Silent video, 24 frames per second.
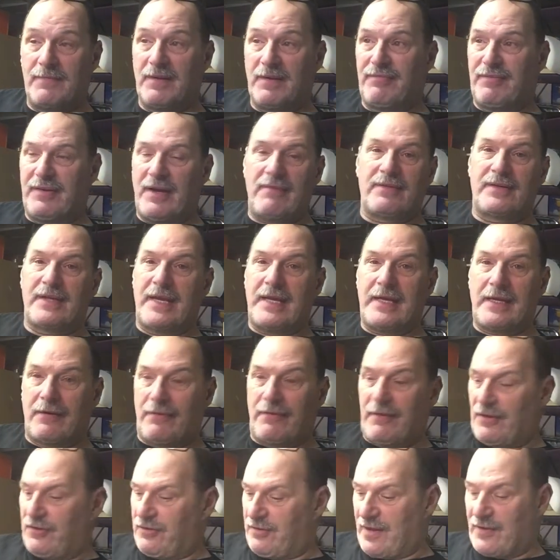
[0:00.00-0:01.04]
If you have an
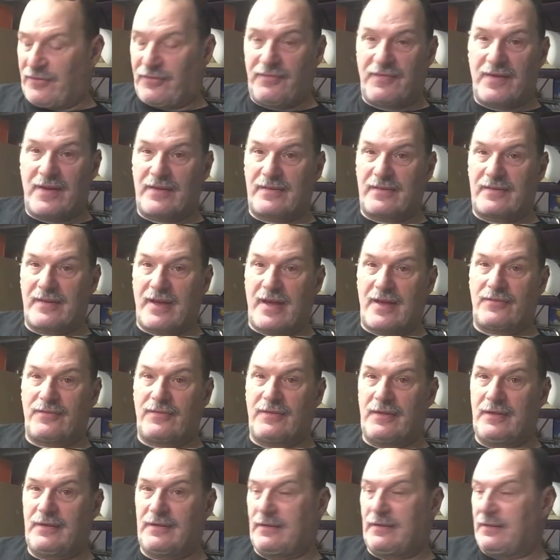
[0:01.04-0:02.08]
acreage, that's fantastic.